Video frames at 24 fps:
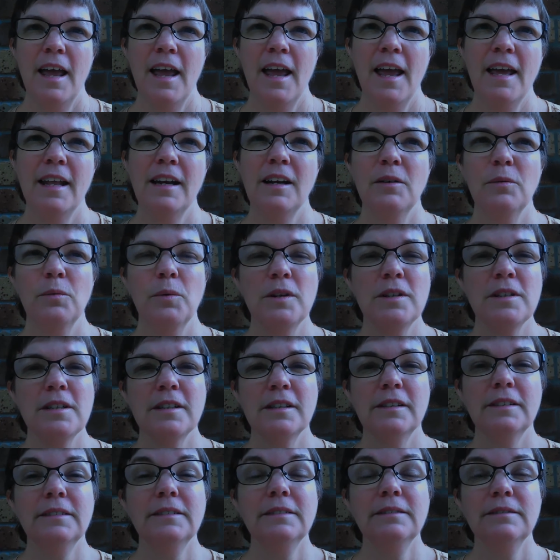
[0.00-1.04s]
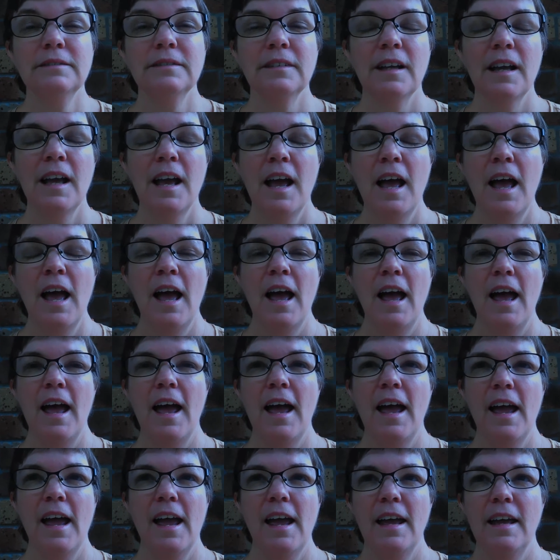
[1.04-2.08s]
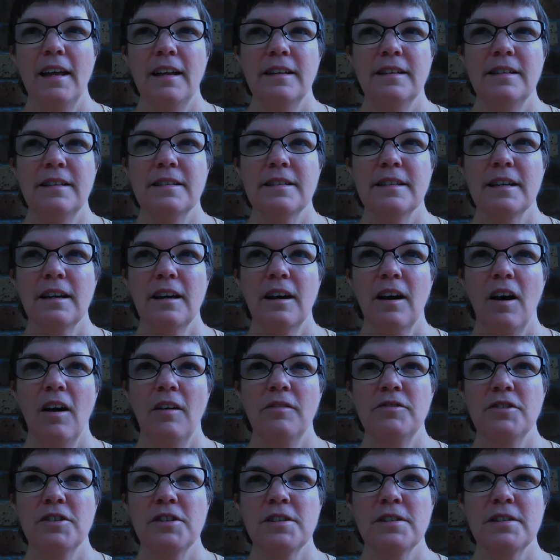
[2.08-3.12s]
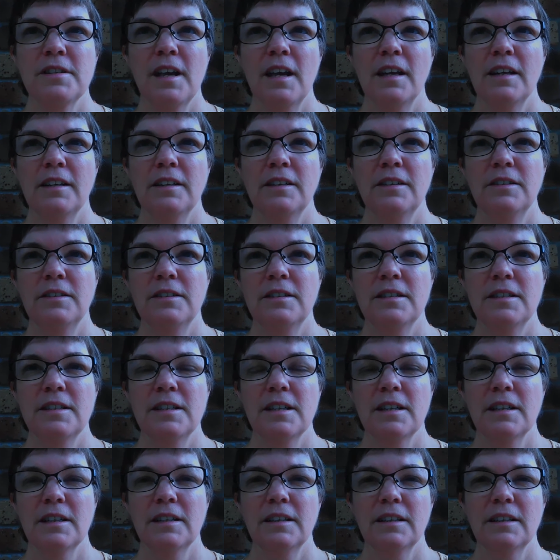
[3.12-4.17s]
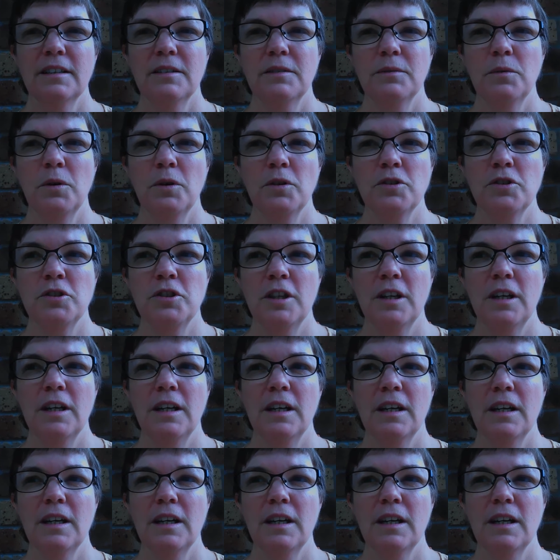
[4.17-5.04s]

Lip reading: Hannah Witten, and I've just started watching